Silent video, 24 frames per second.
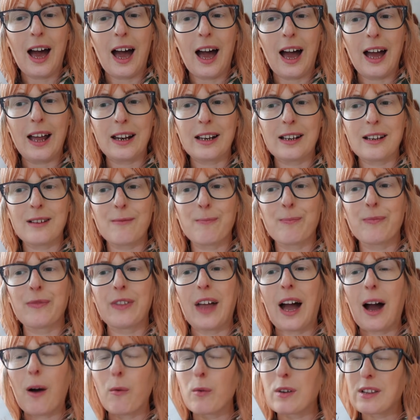And
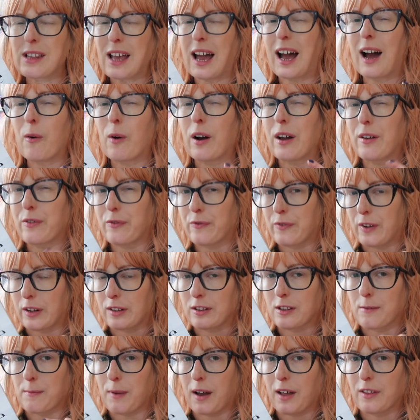that was how I
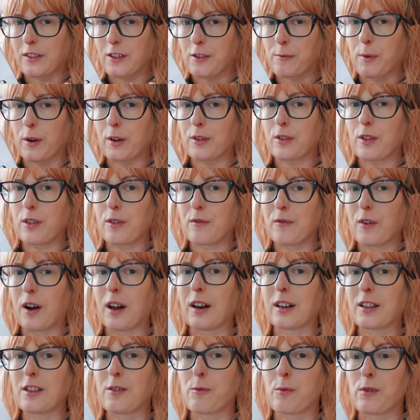felt about this book, that the
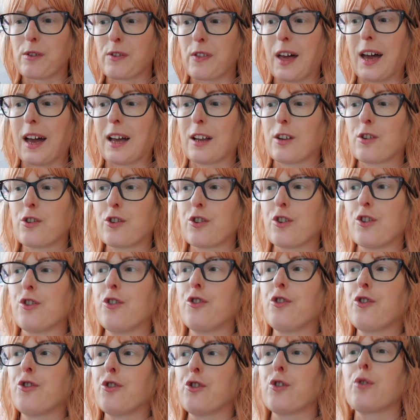violence was there to
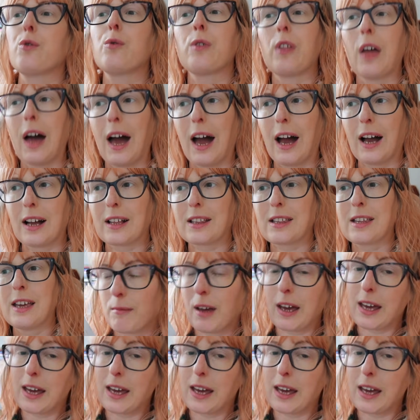do that.